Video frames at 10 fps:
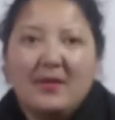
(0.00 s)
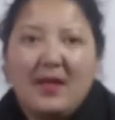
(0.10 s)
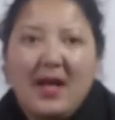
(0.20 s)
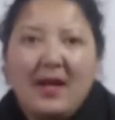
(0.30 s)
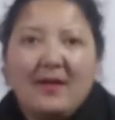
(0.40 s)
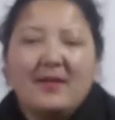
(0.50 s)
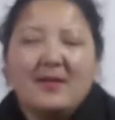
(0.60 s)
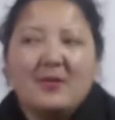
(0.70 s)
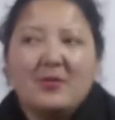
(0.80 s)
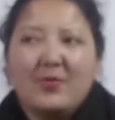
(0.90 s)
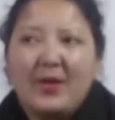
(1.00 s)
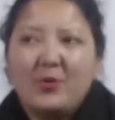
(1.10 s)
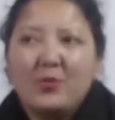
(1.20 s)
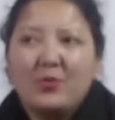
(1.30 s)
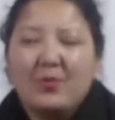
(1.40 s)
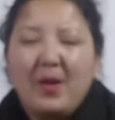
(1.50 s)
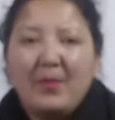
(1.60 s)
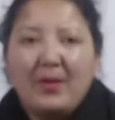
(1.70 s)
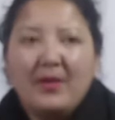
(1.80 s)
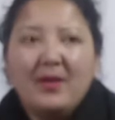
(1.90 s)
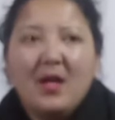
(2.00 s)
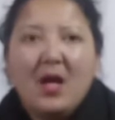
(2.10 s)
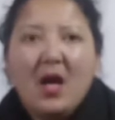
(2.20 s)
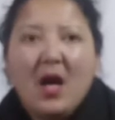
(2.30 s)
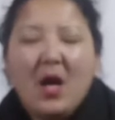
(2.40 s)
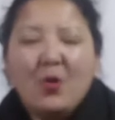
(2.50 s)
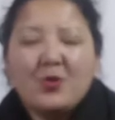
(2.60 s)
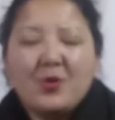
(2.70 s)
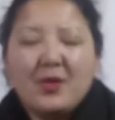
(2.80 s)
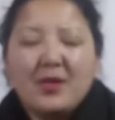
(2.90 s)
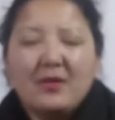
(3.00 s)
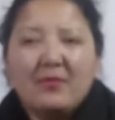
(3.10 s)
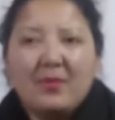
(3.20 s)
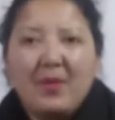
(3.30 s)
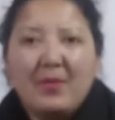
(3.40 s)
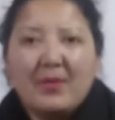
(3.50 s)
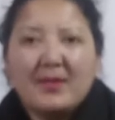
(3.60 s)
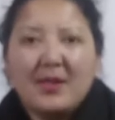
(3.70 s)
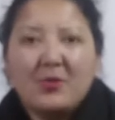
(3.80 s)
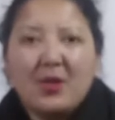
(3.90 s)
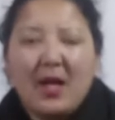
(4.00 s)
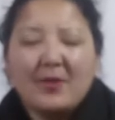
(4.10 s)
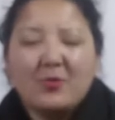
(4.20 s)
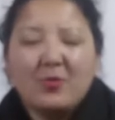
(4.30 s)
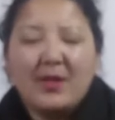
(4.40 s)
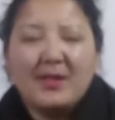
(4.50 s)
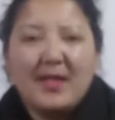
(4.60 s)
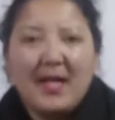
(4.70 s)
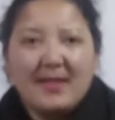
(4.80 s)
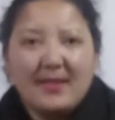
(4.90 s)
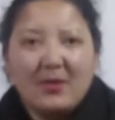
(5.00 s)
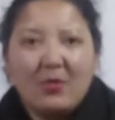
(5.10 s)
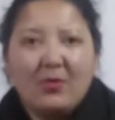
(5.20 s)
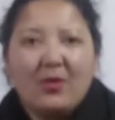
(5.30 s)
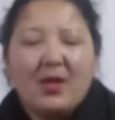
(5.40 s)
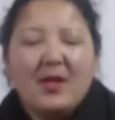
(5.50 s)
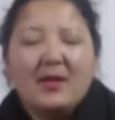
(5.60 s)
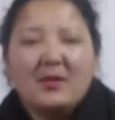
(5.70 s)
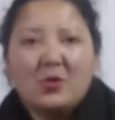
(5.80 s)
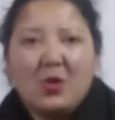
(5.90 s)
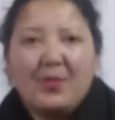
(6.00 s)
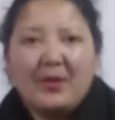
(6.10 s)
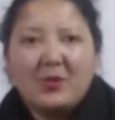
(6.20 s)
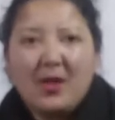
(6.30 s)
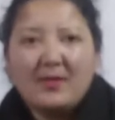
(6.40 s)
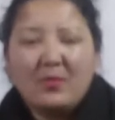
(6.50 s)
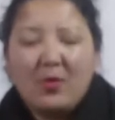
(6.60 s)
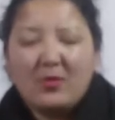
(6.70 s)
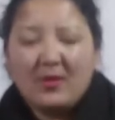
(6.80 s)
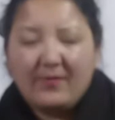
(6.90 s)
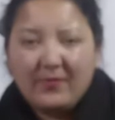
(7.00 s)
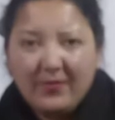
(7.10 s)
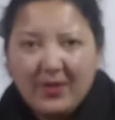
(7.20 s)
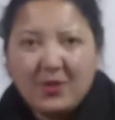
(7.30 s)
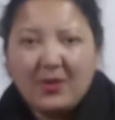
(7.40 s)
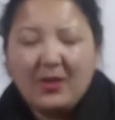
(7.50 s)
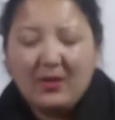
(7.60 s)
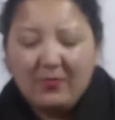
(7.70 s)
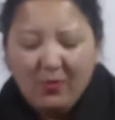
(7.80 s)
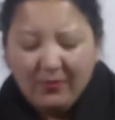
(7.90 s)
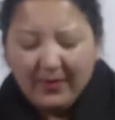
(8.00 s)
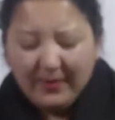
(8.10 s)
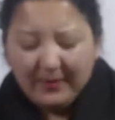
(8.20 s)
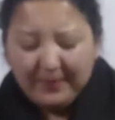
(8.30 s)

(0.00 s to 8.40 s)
Anne is trying to remember how she remembers that she has to write an essay on the topic chatterbox after finishing her homework,